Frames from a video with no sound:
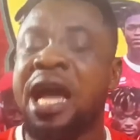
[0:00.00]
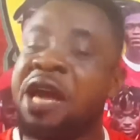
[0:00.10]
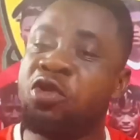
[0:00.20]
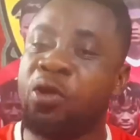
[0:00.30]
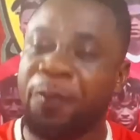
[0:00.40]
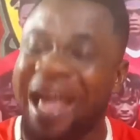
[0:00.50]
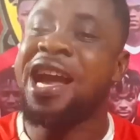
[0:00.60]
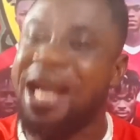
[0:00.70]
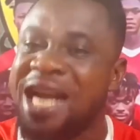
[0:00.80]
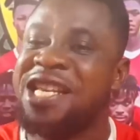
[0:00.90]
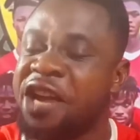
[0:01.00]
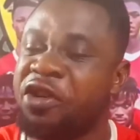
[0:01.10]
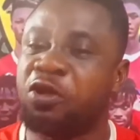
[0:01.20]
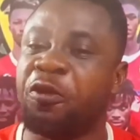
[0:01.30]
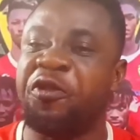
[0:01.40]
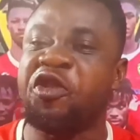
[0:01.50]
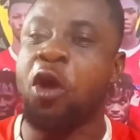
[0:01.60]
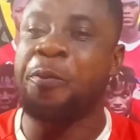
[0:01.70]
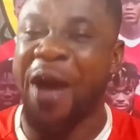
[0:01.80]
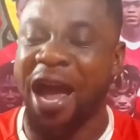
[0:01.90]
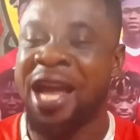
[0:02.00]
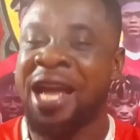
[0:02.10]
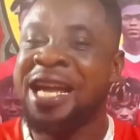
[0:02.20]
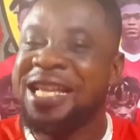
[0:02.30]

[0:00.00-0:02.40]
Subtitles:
and on a Kakra, no, so free opa,